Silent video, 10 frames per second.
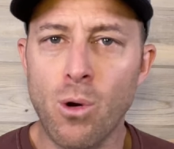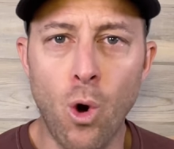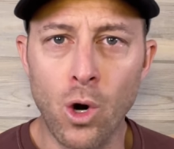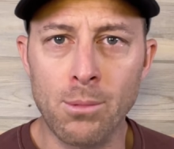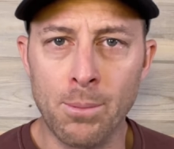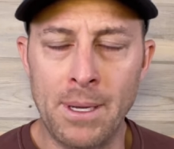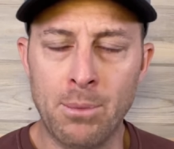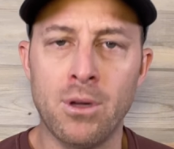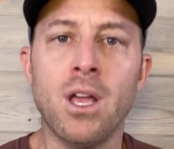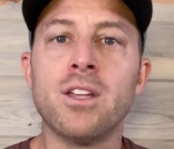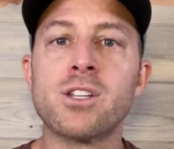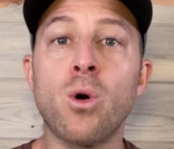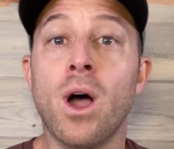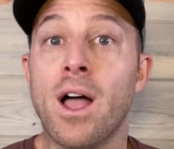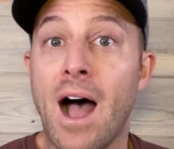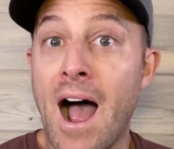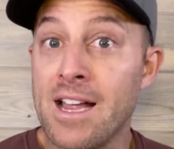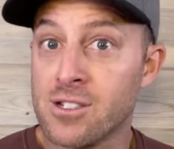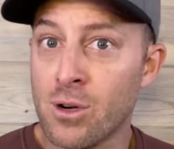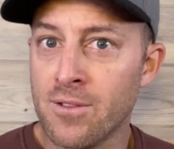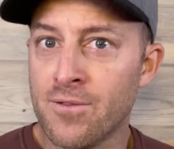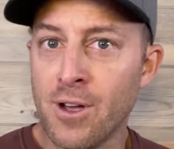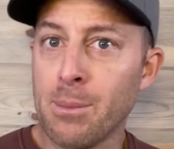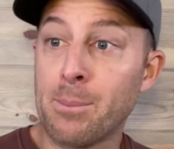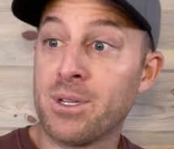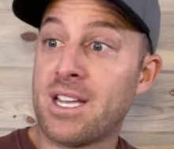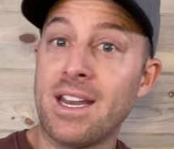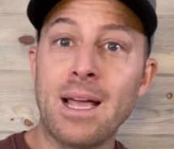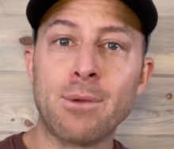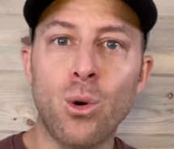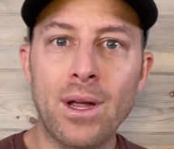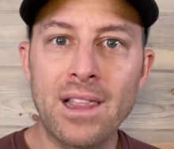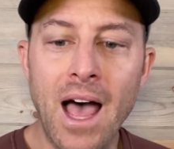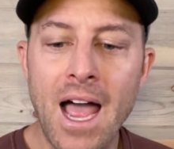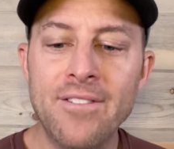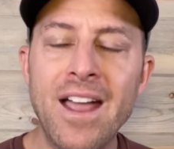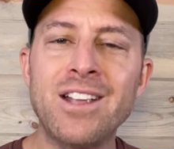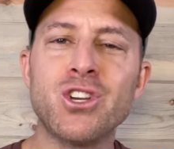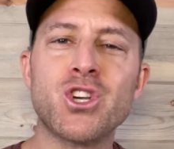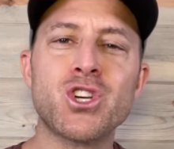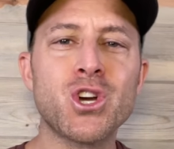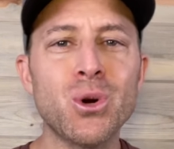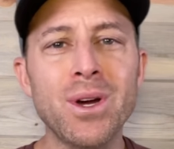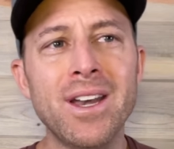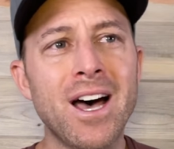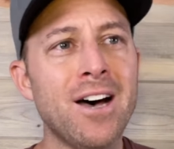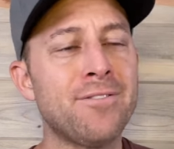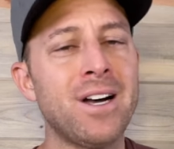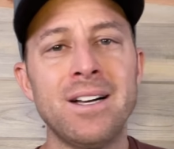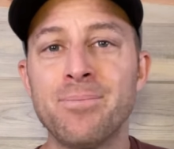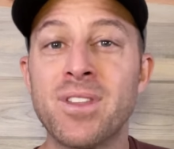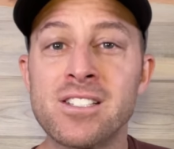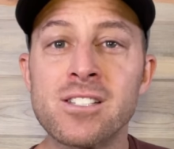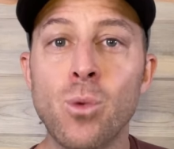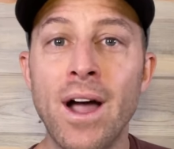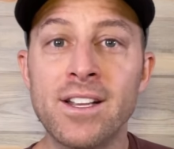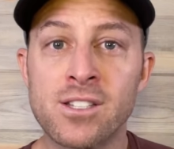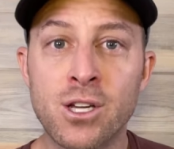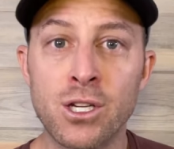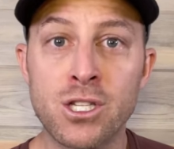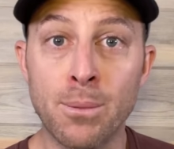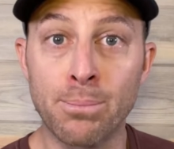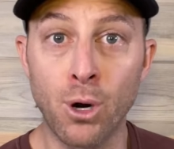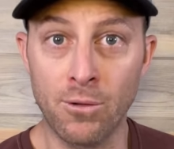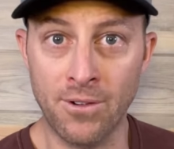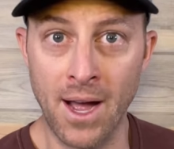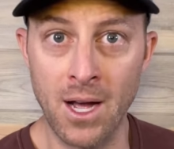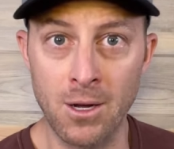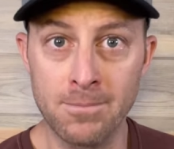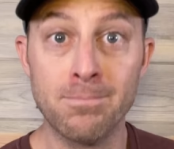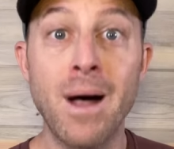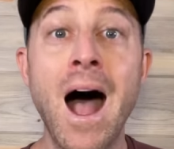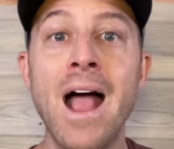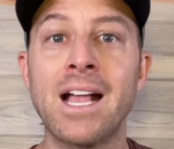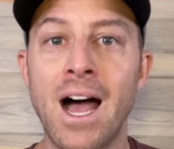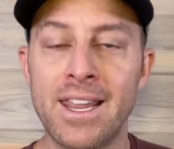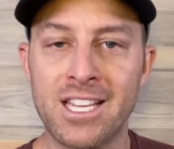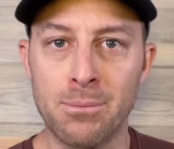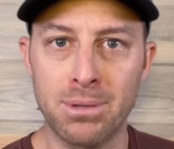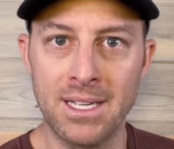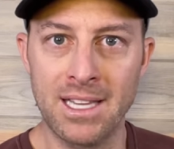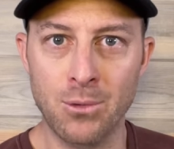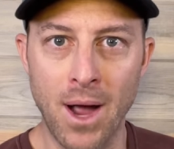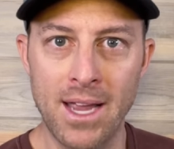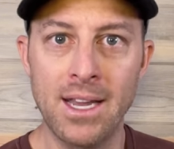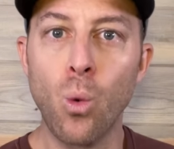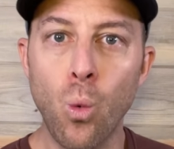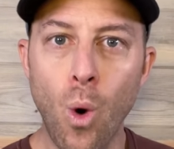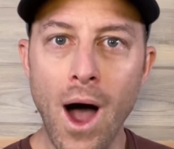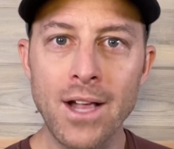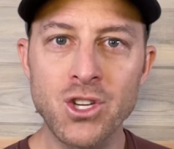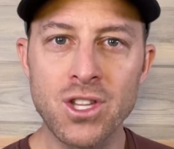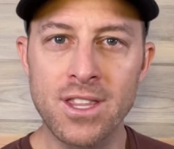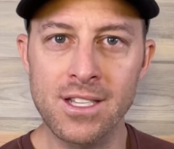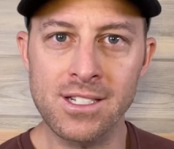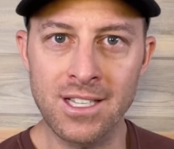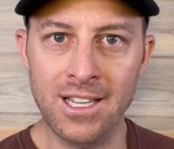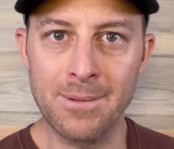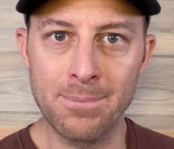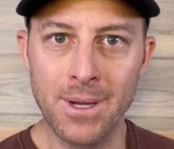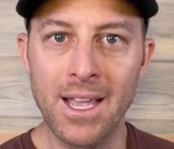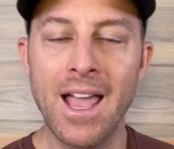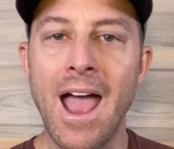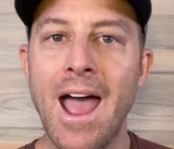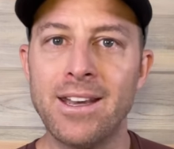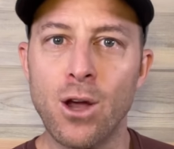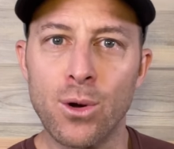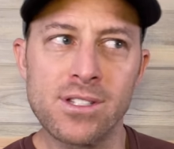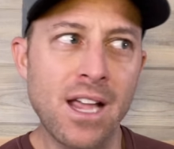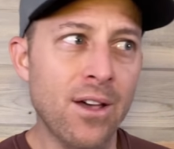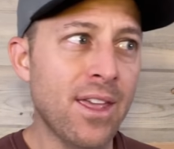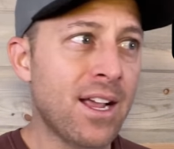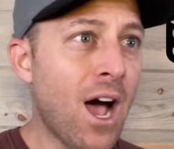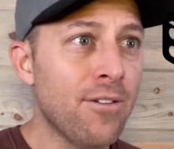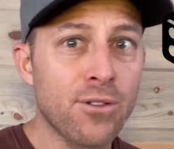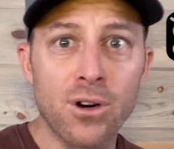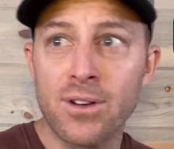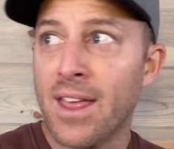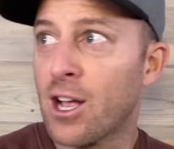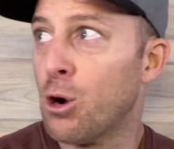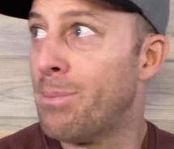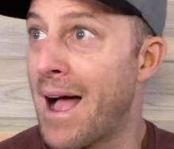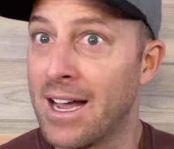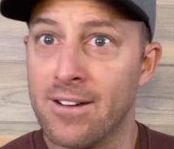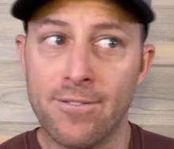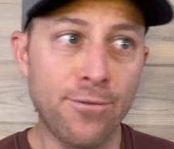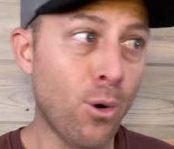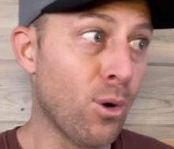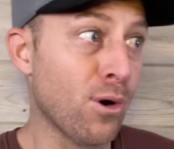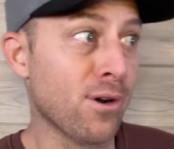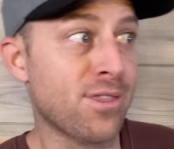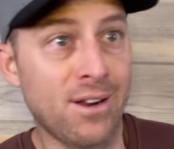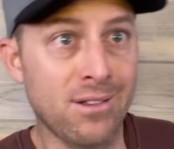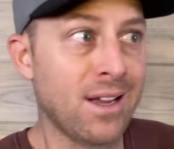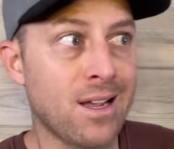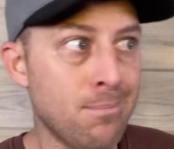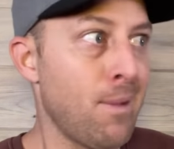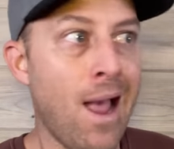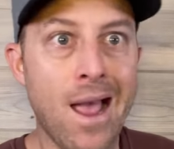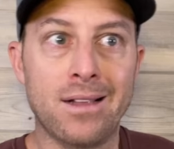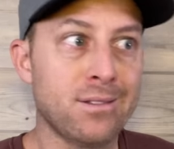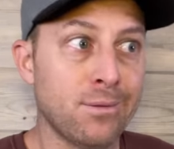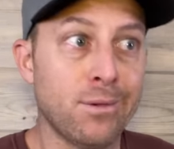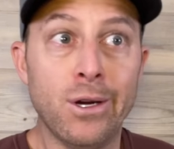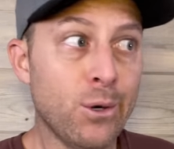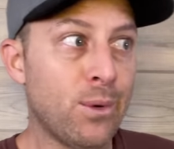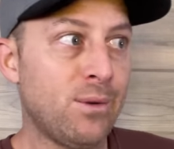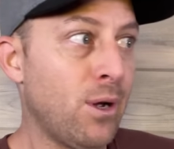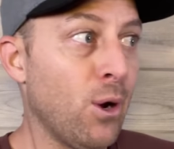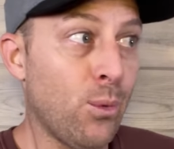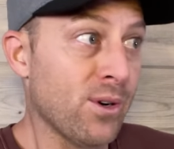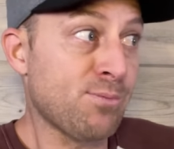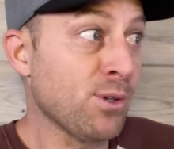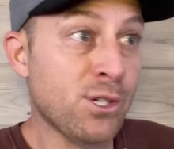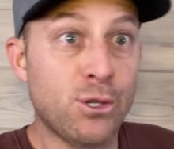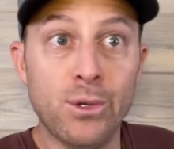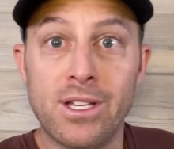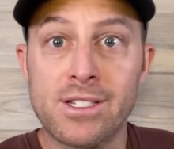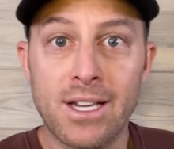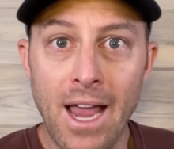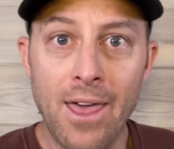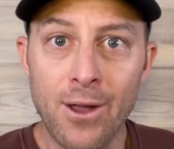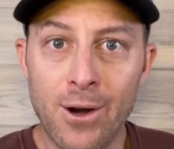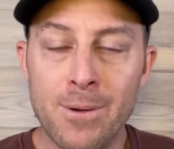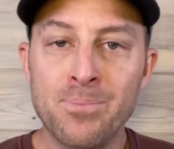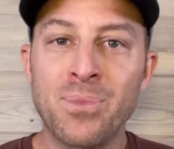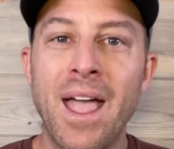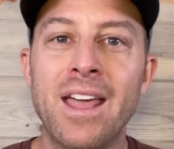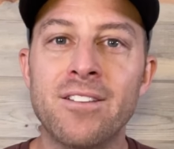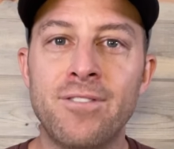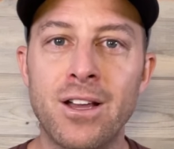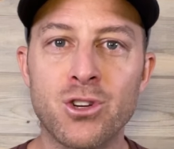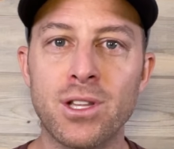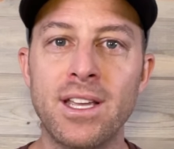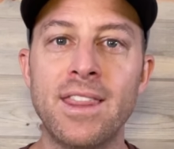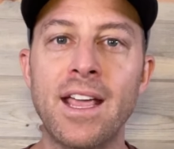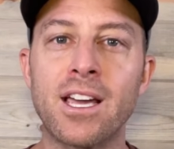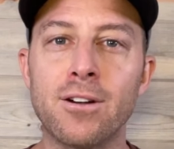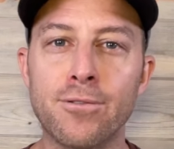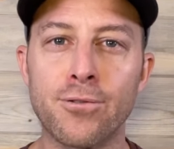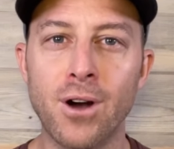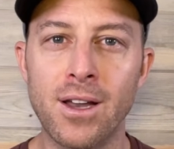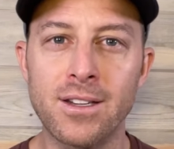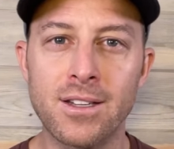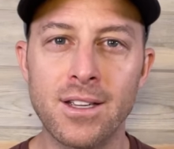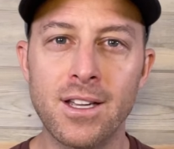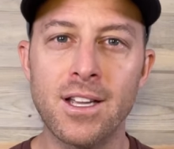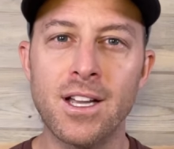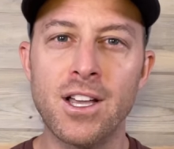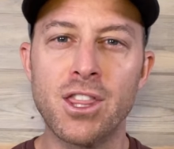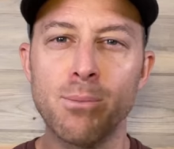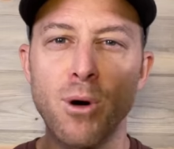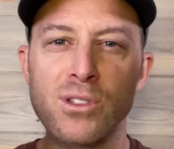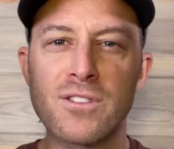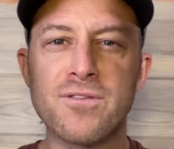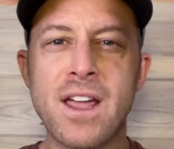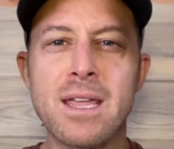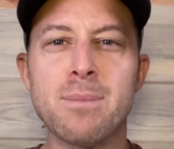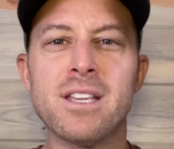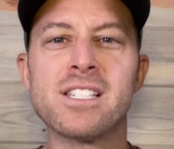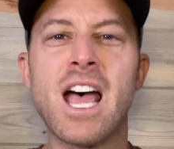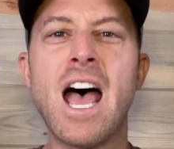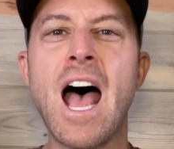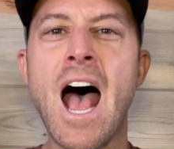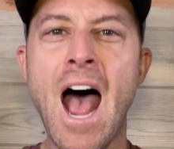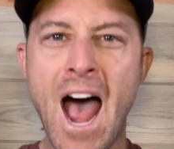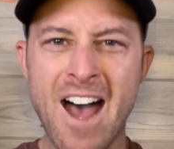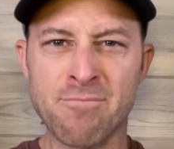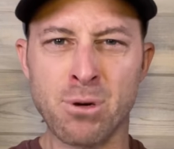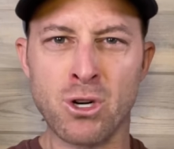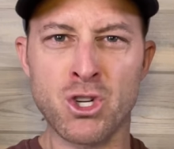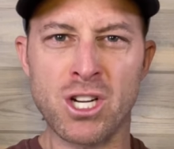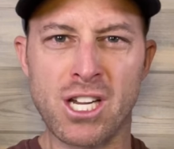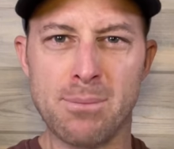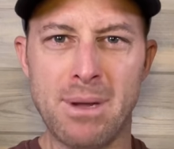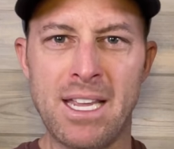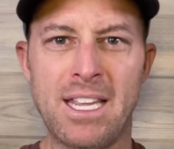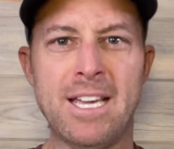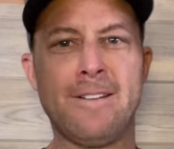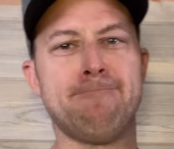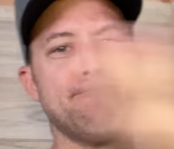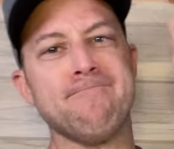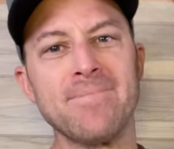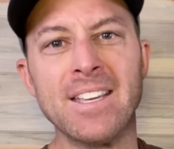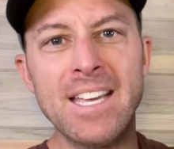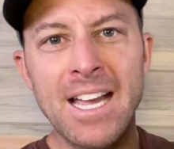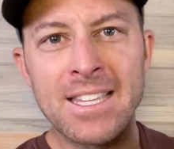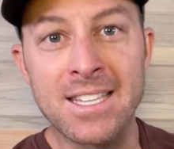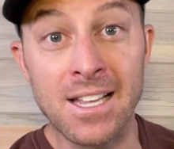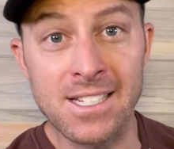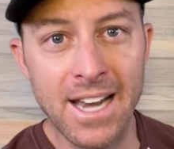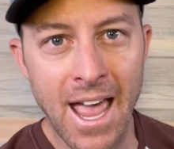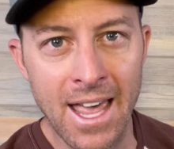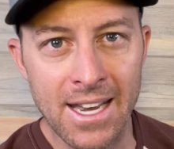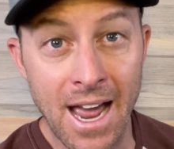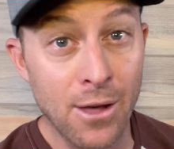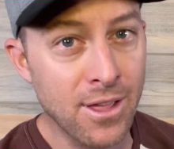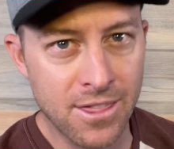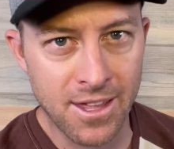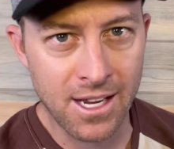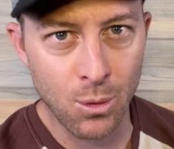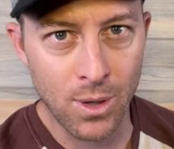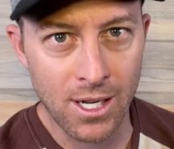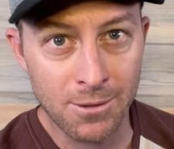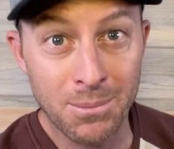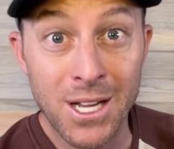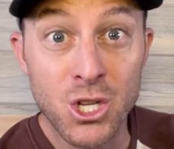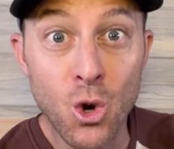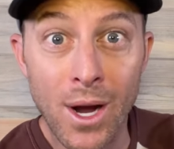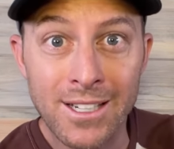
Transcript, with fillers: Horrible people. So I started filming pretending I'm going live, and sure enough, this is why it's good to profile. I got it completely right. Watch this clip and notice how they hover, they go back and forth, they're like, come back, we're supposed to do this together. And eventually they confront the most famous half-Persian comedian. It doesn't end how they think it will. Enjoy.